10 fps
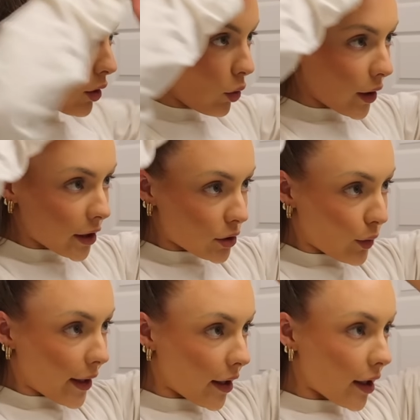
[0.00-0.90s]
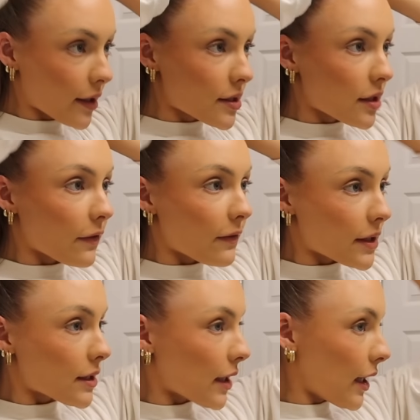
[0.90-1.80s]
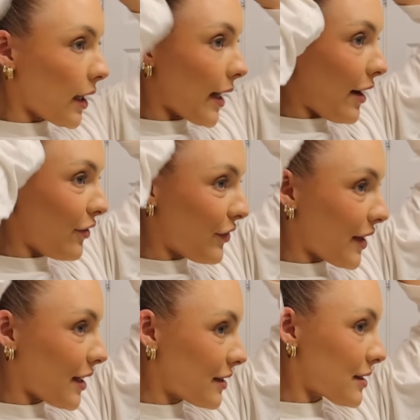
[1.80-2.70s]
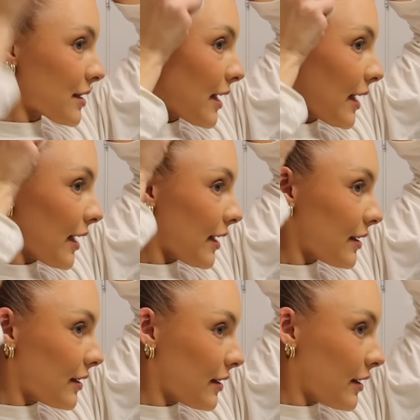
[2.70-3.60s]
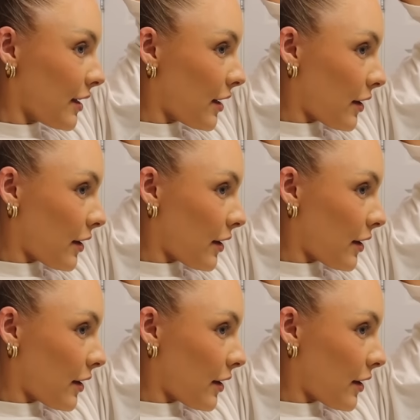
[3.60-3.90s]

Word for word: wanting to wear sophisticated outfits and